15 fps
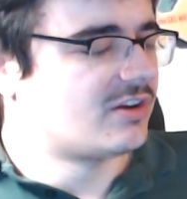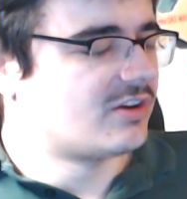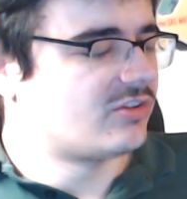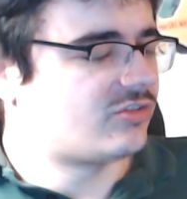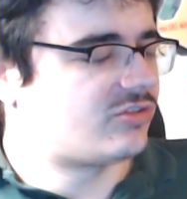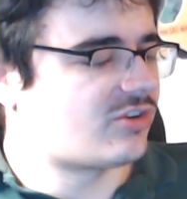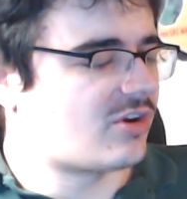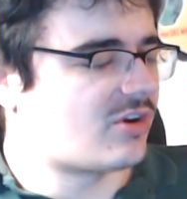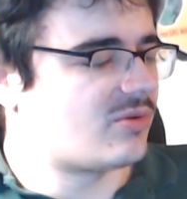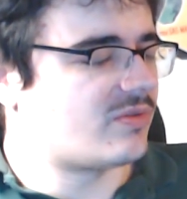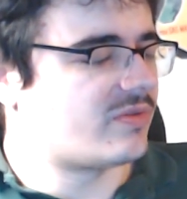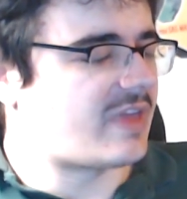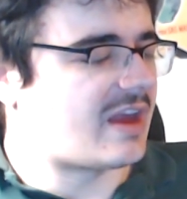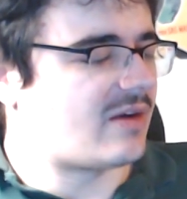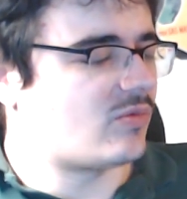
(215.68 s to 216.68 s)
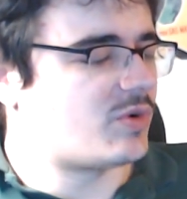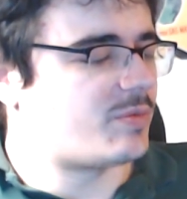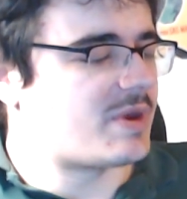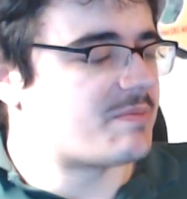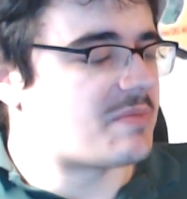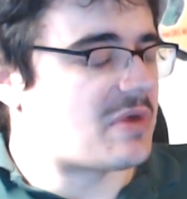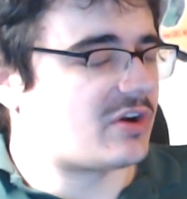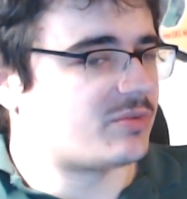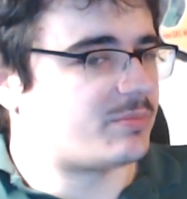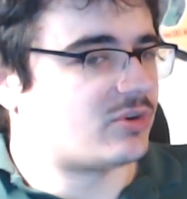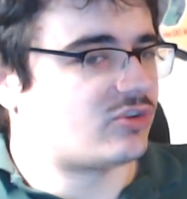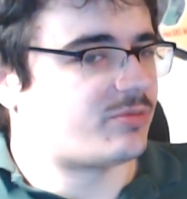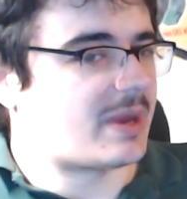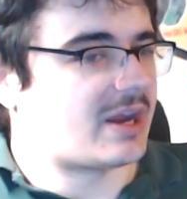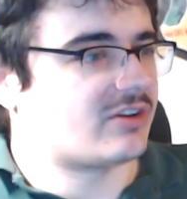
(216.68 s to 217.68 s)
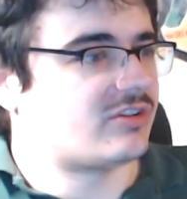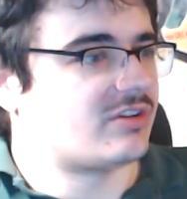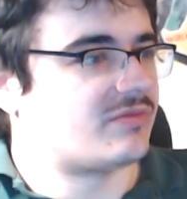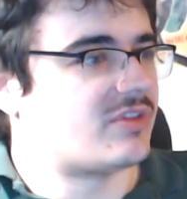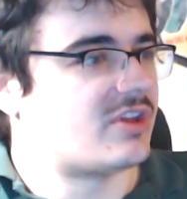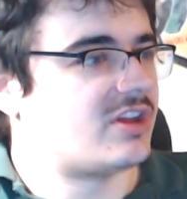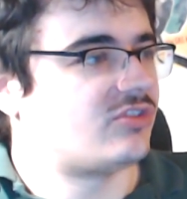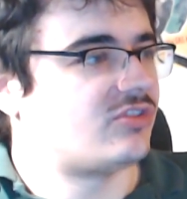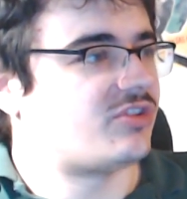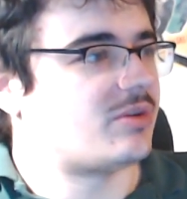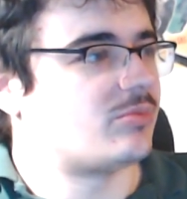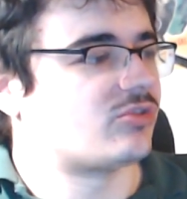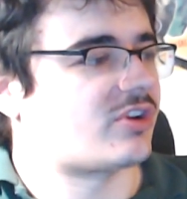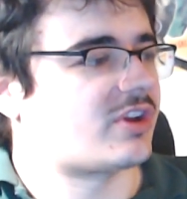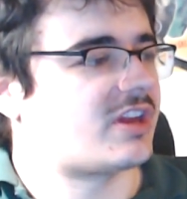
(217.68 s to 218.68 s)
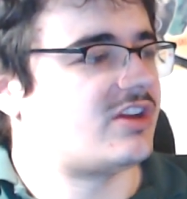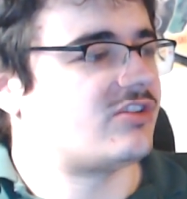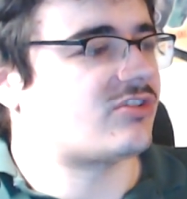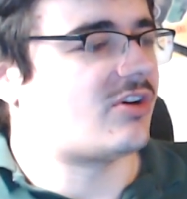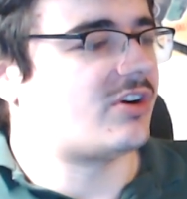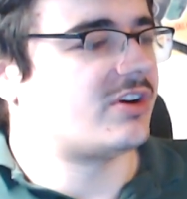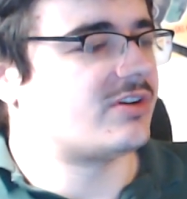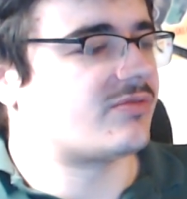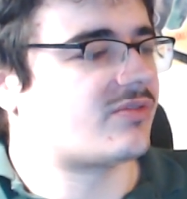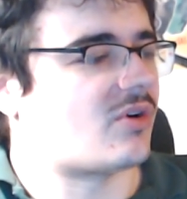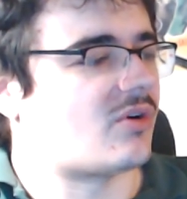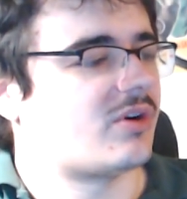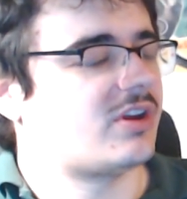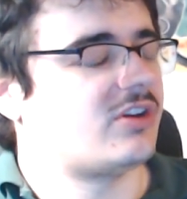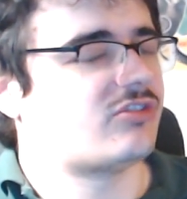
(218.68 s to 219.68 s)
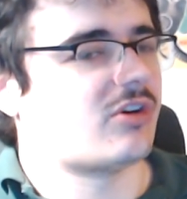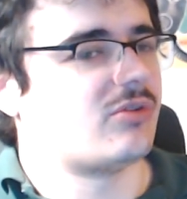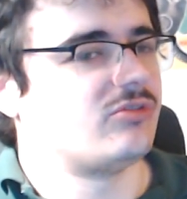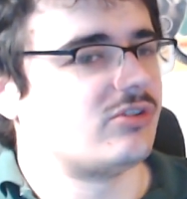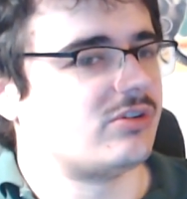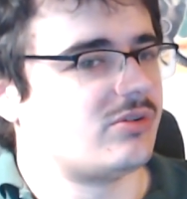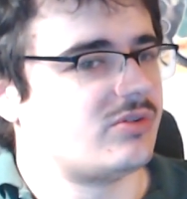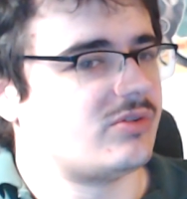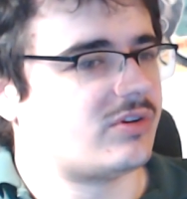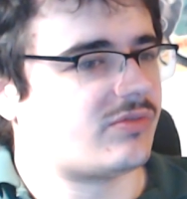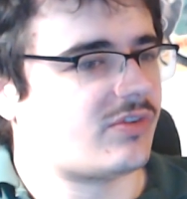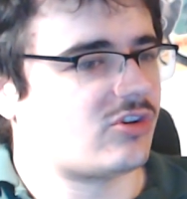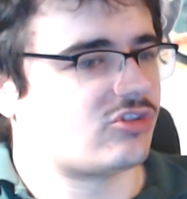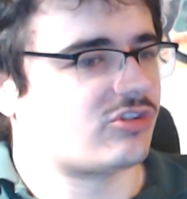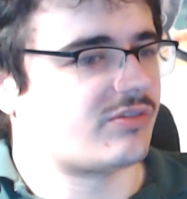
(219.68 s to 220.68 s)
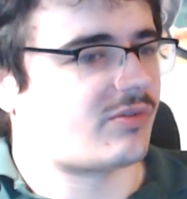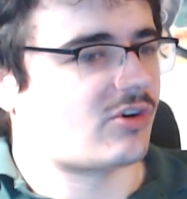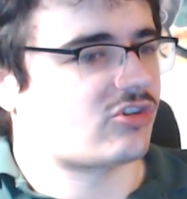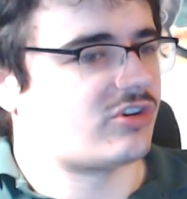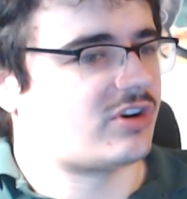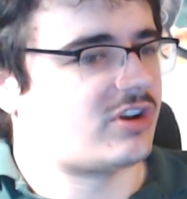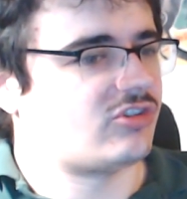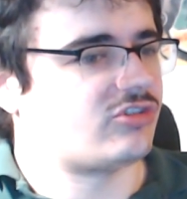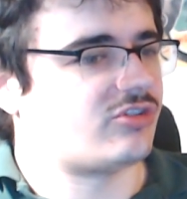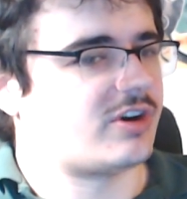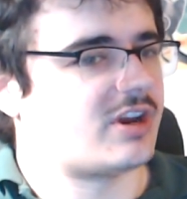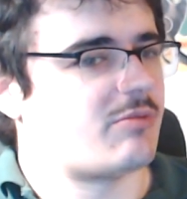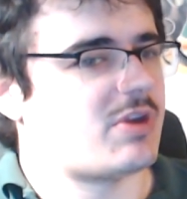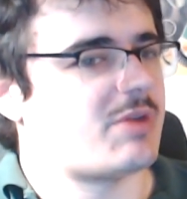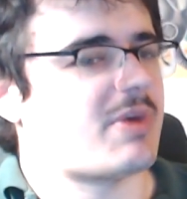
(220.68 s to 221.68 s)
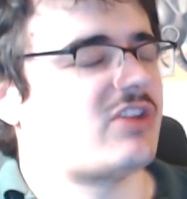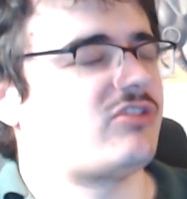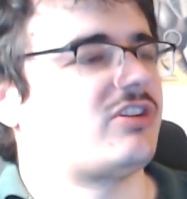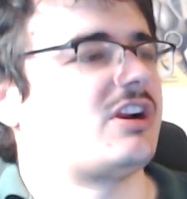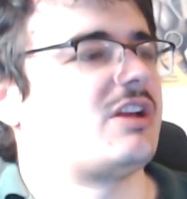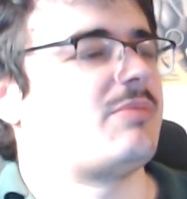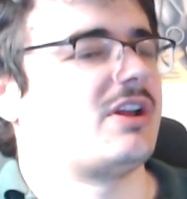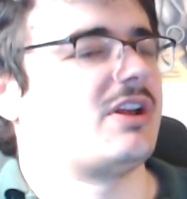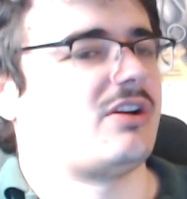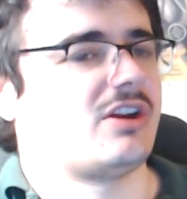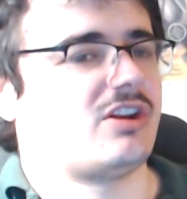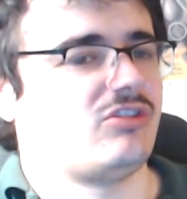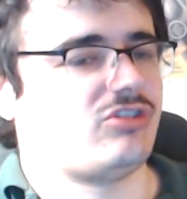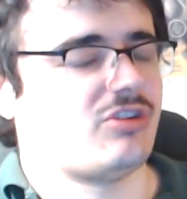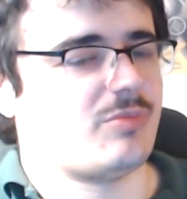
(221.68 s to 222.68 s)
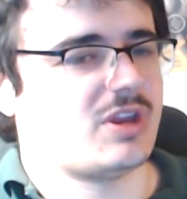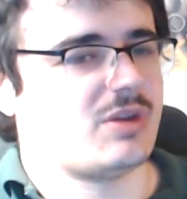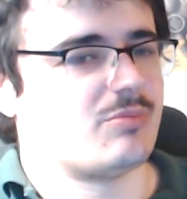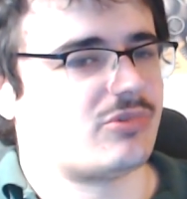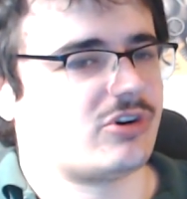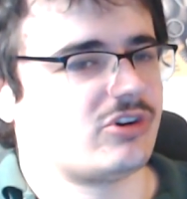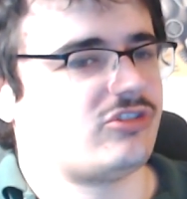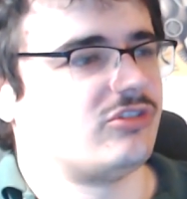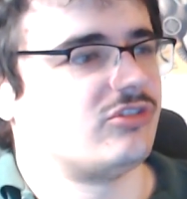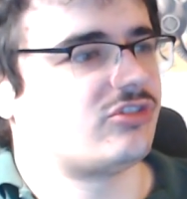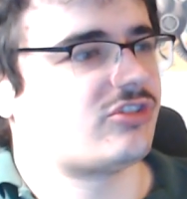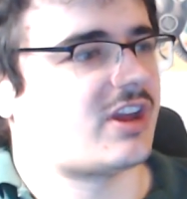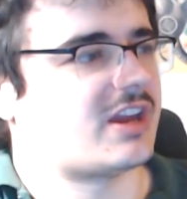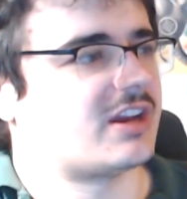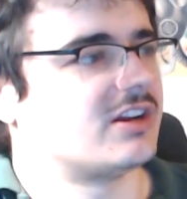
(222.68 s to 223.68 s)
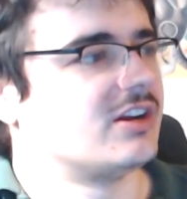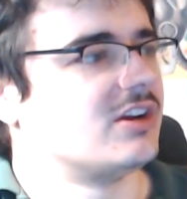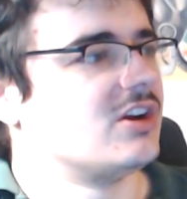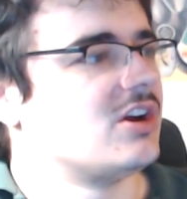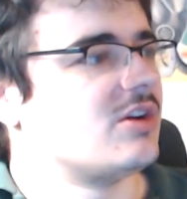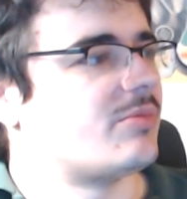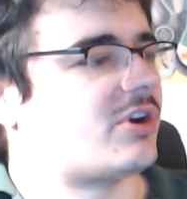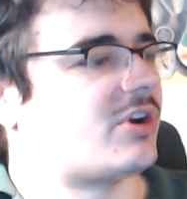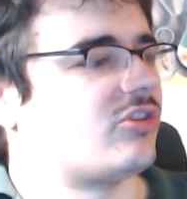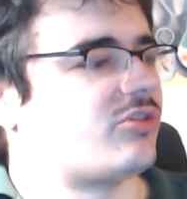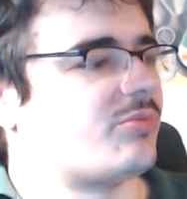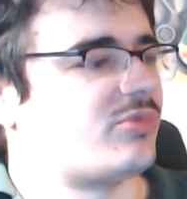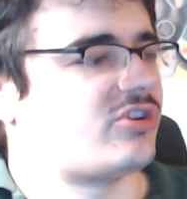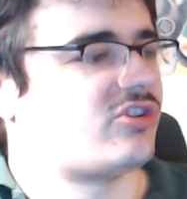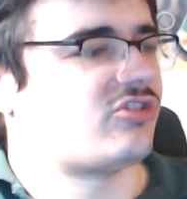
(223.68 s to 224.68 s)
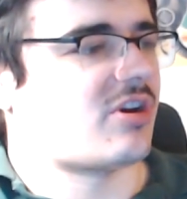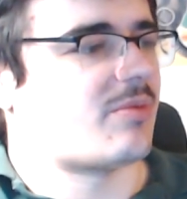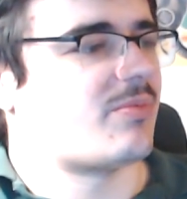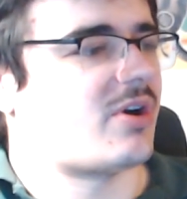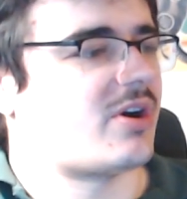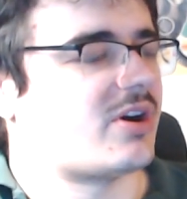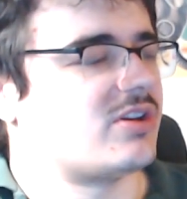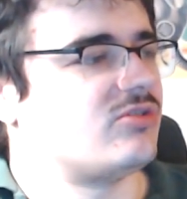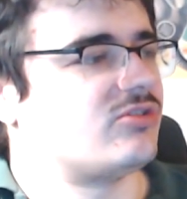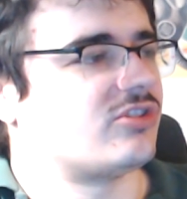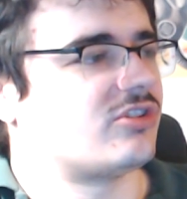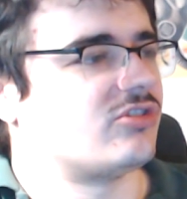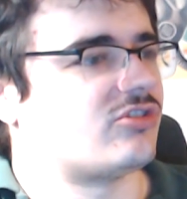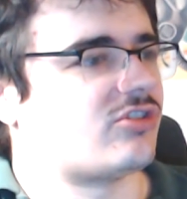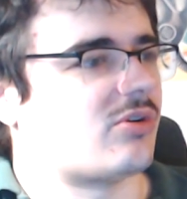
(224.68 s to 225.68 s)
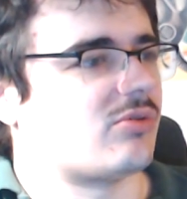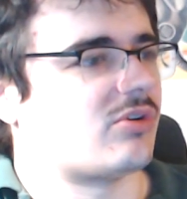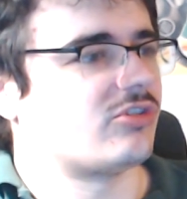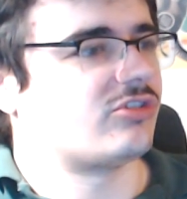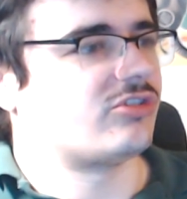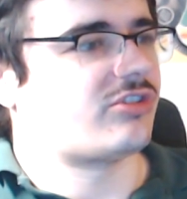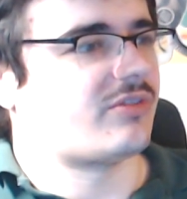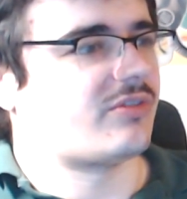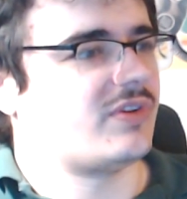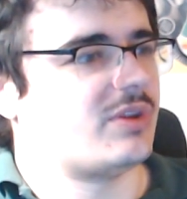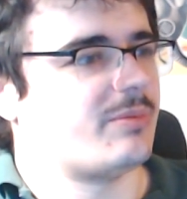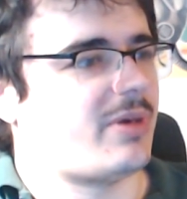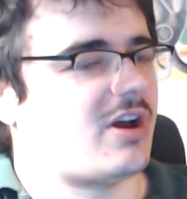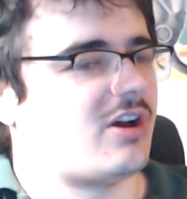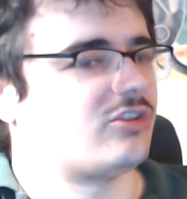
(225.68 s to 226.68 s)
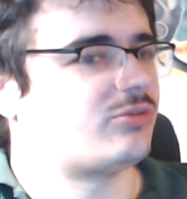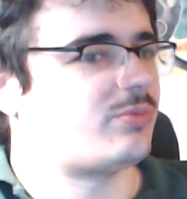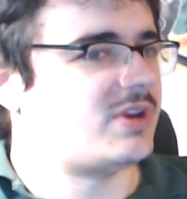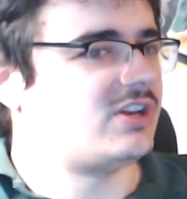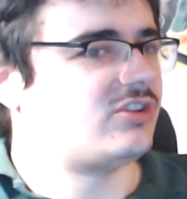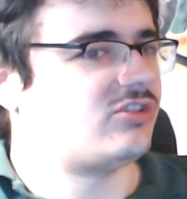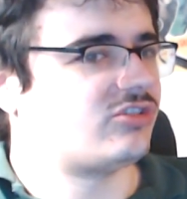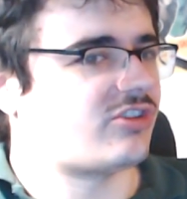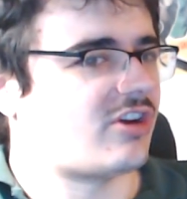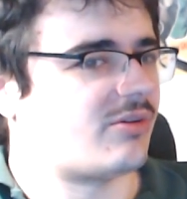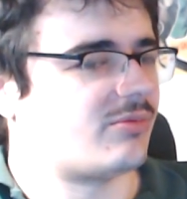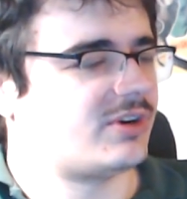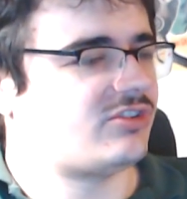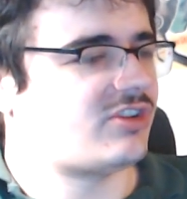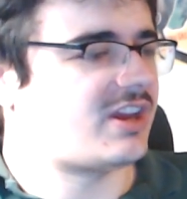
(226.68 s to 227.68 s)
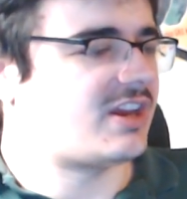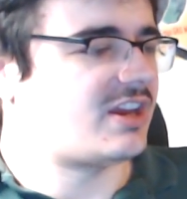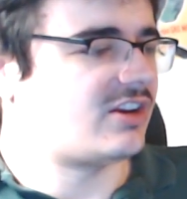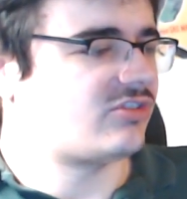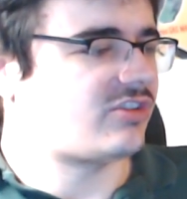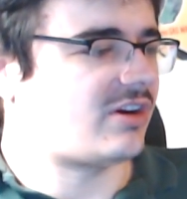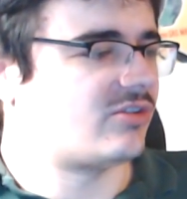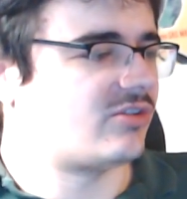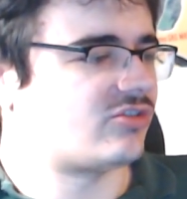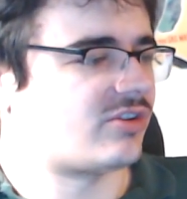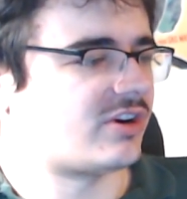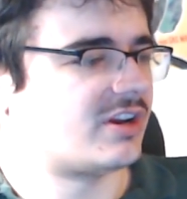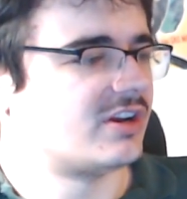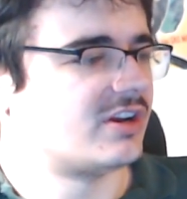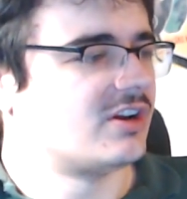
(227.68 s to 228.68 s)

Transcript: So that would be my perspective, that it seems like he's kind of got his own deluded version of Russian history. It'd be basically a bit like as somebody in Britain saying, because the British Empire used to control lots of stuff in the past, we need to start retaking his territory.